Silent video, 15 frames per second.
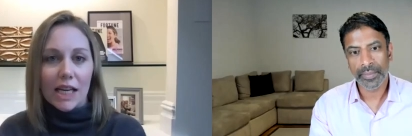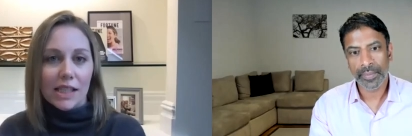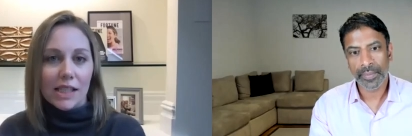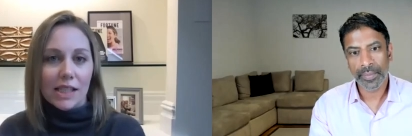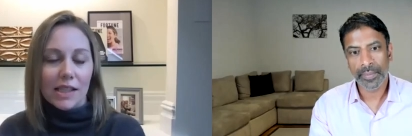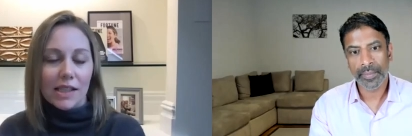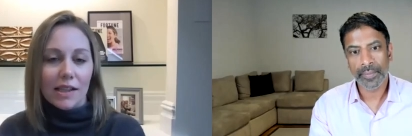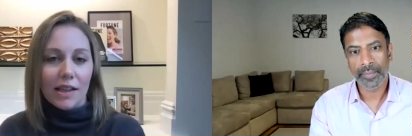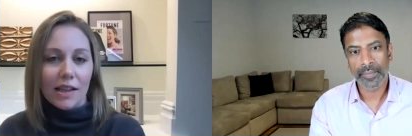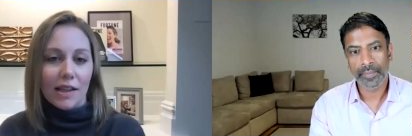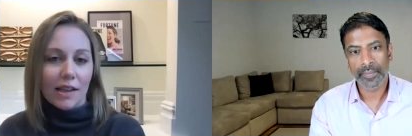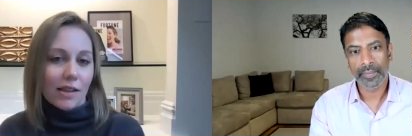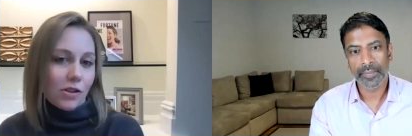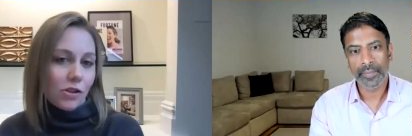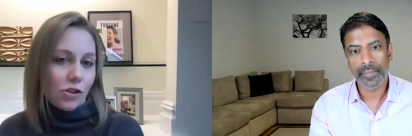Speaker 1: S in
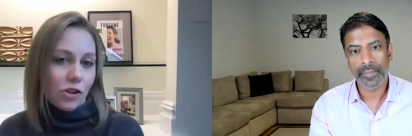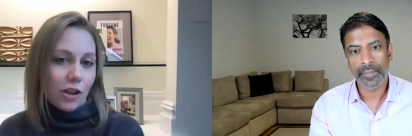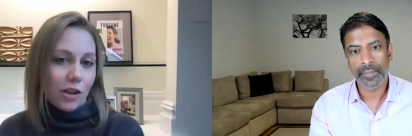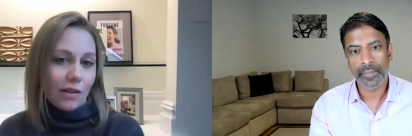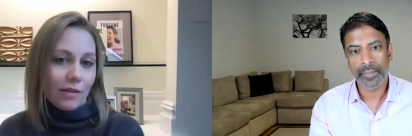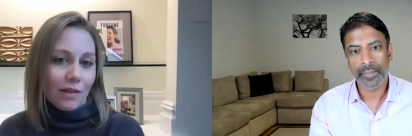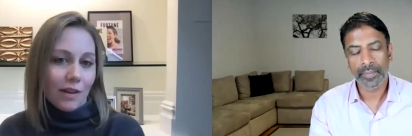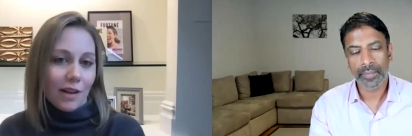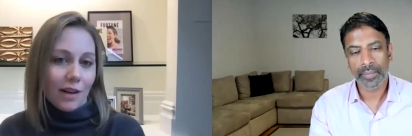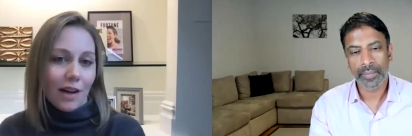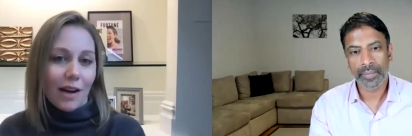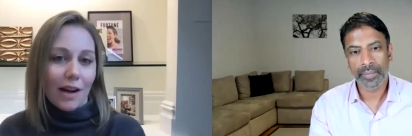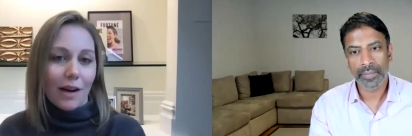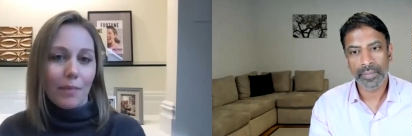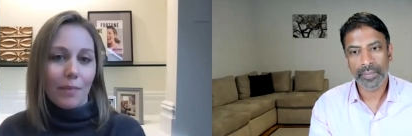ESG? You
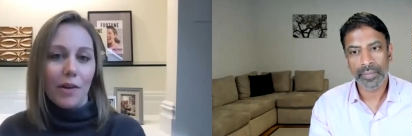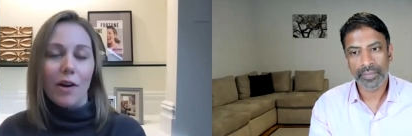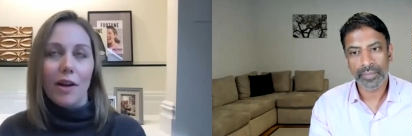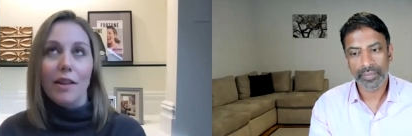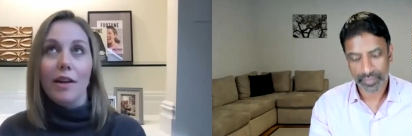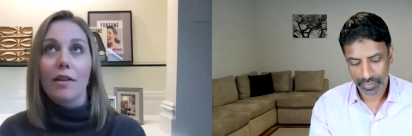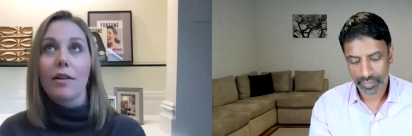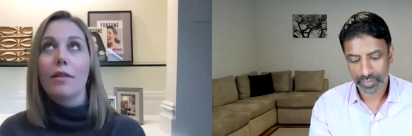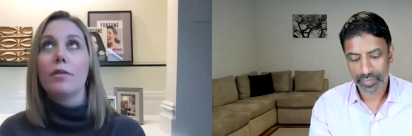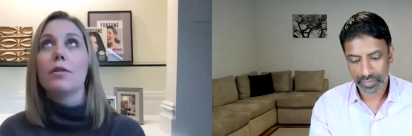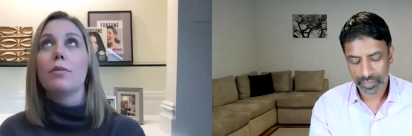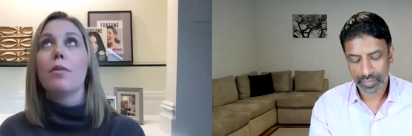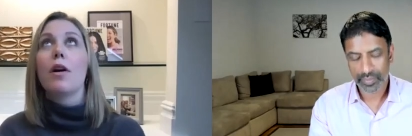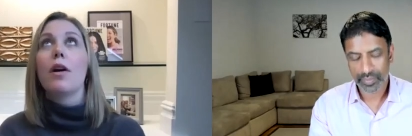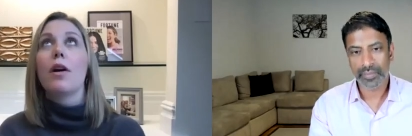know, I think to
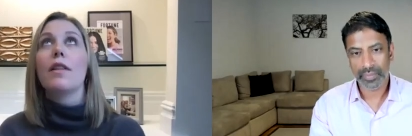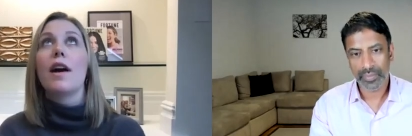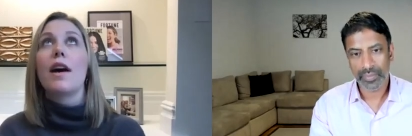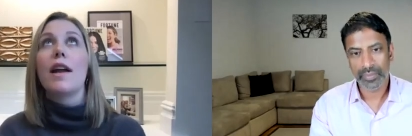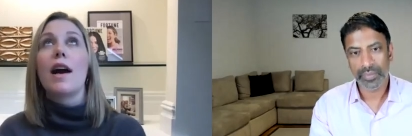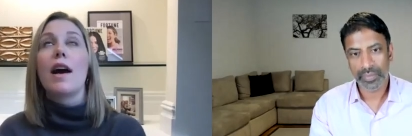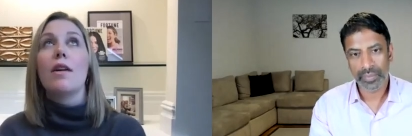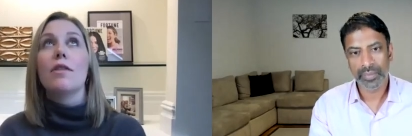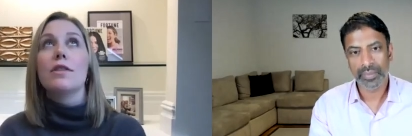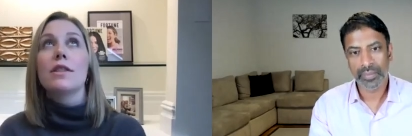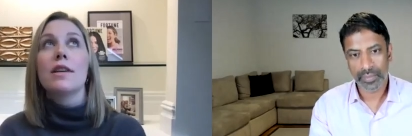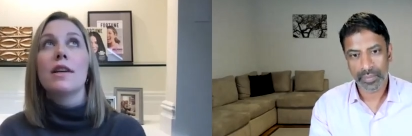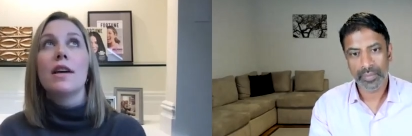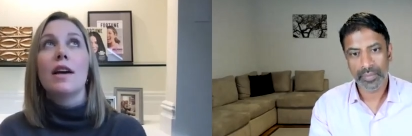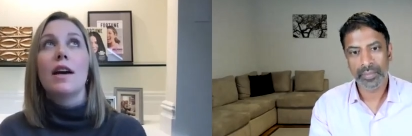broaden that out,
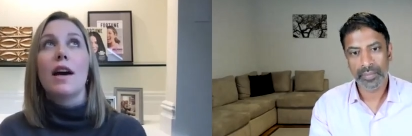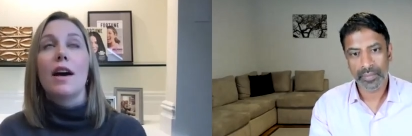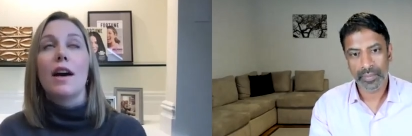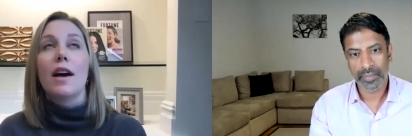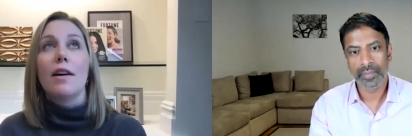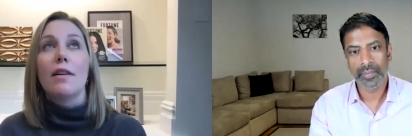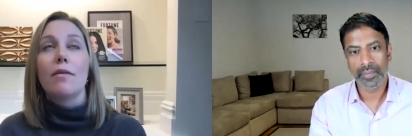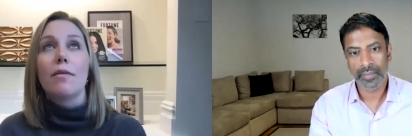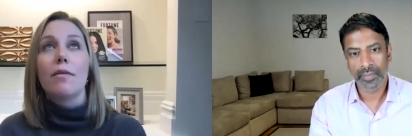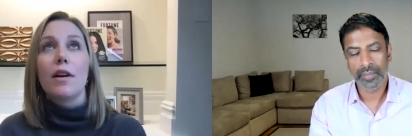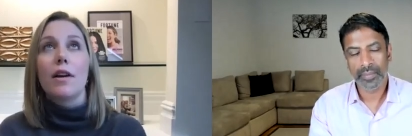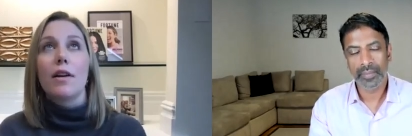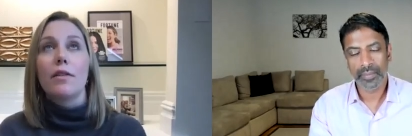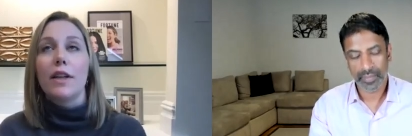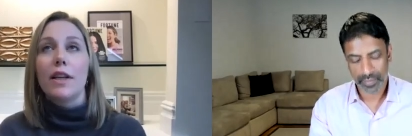
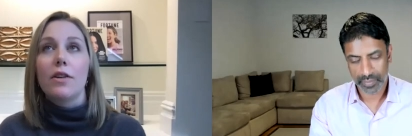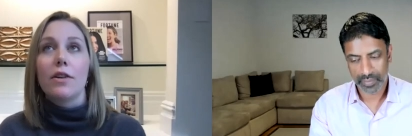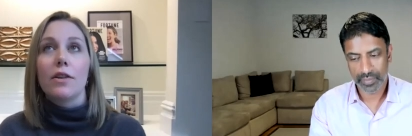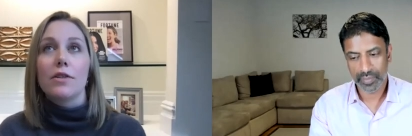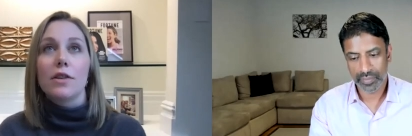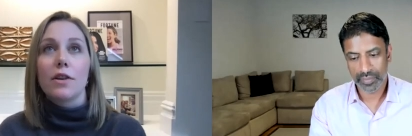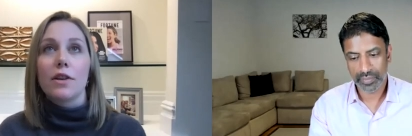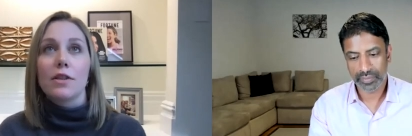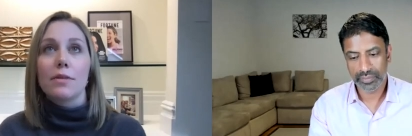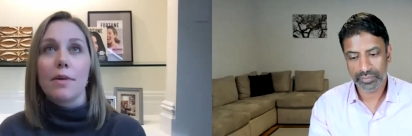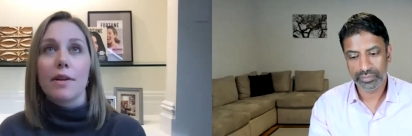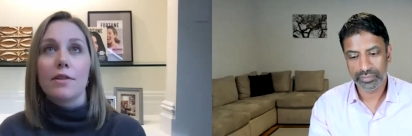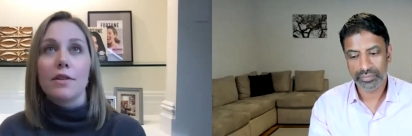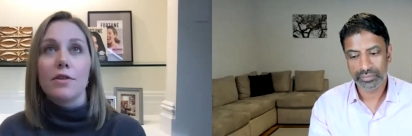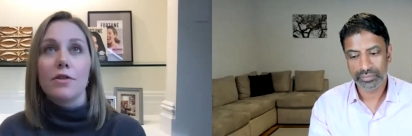leaders are
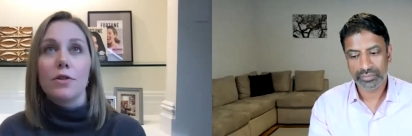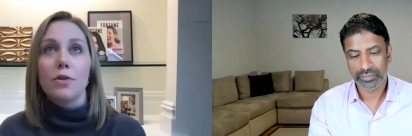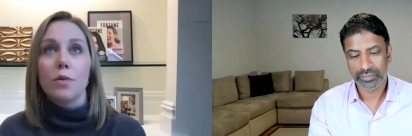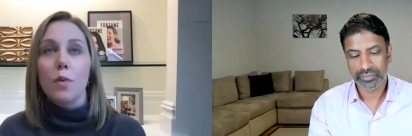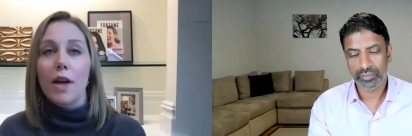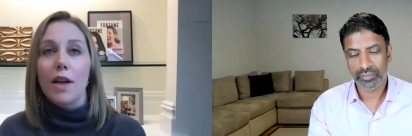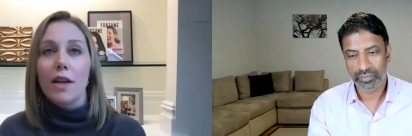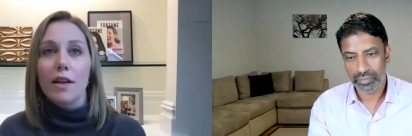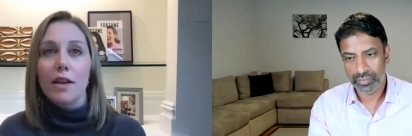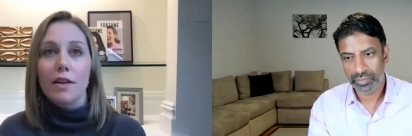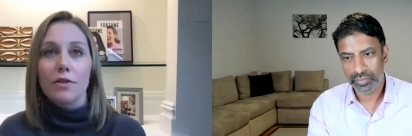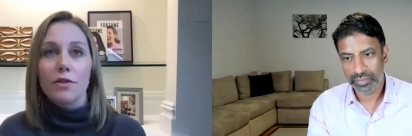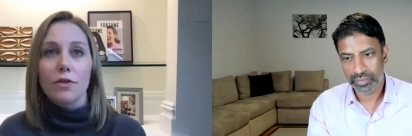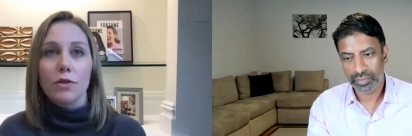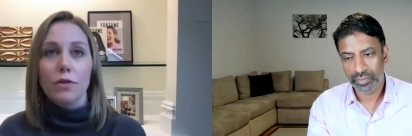expected to wade
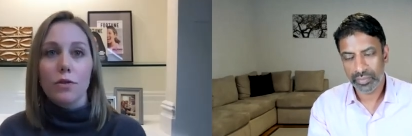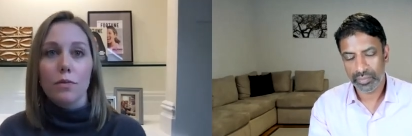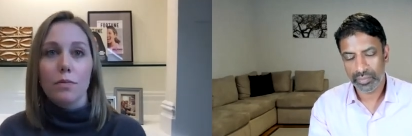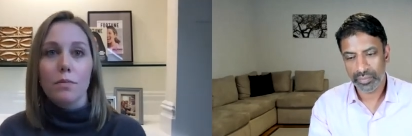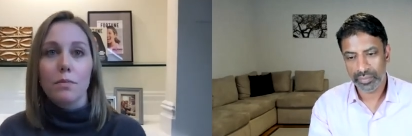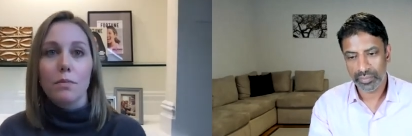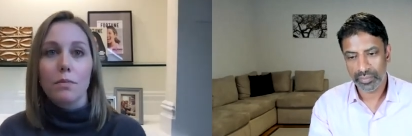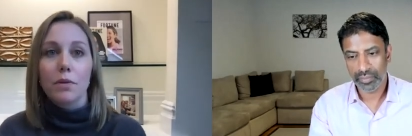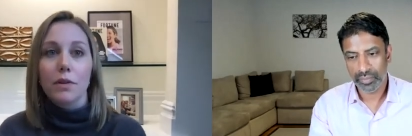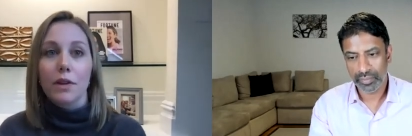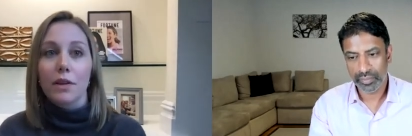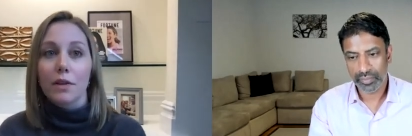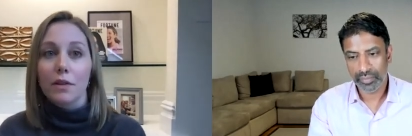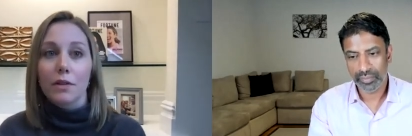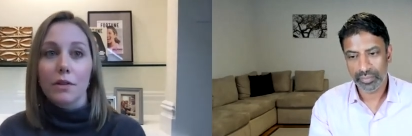into
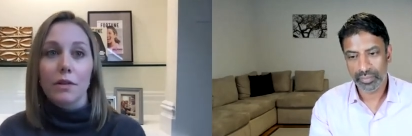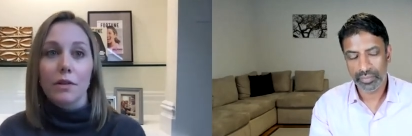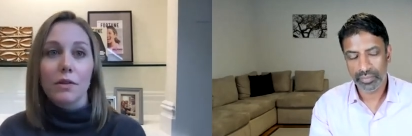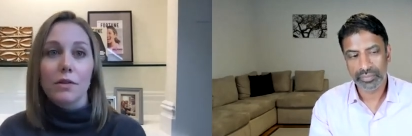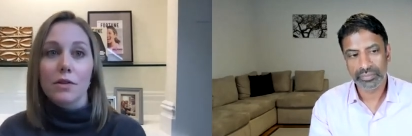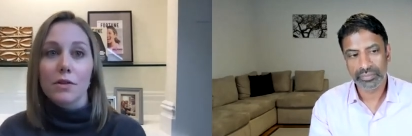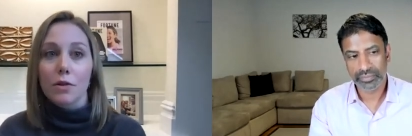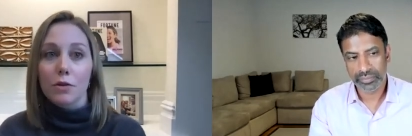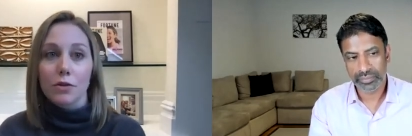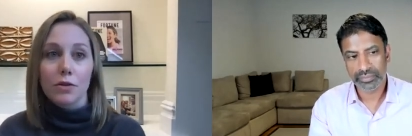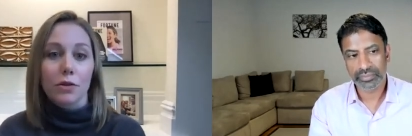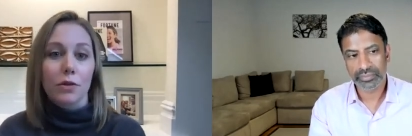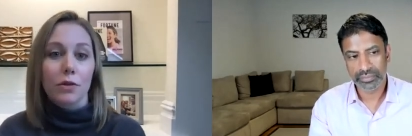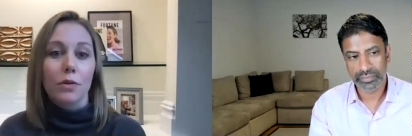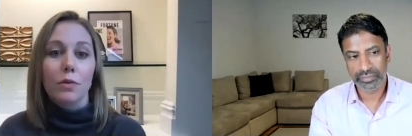political,
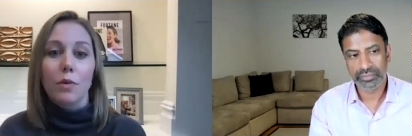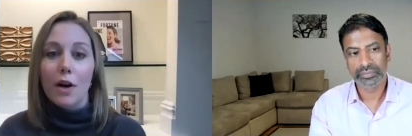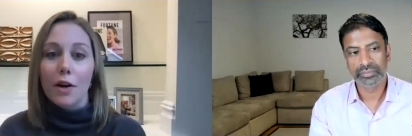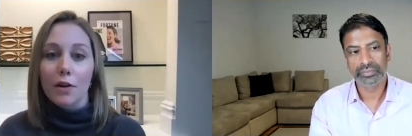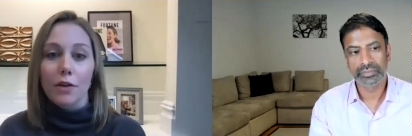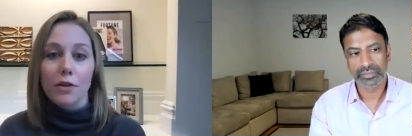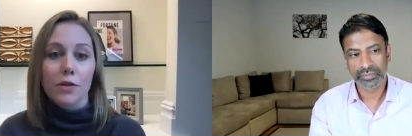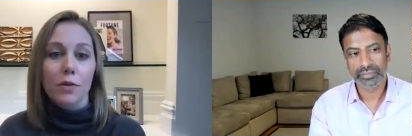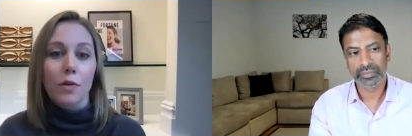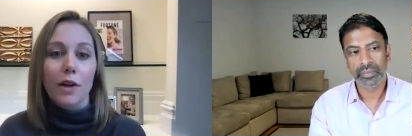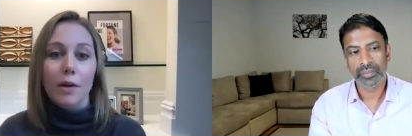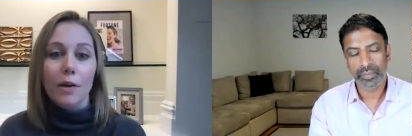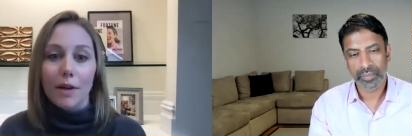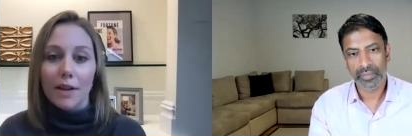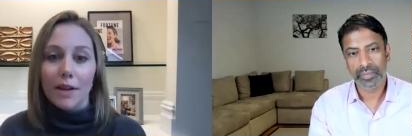social waters quite a
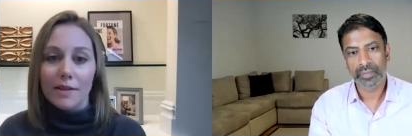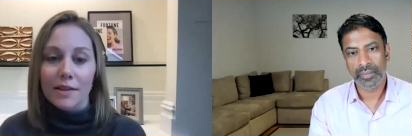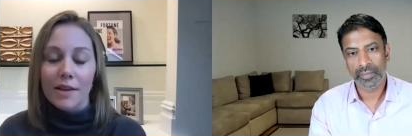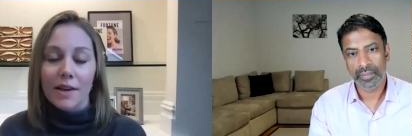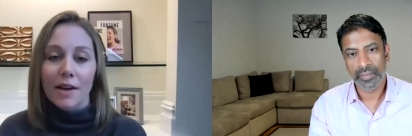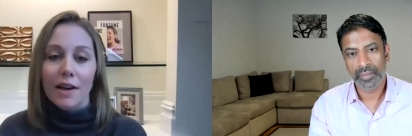bit.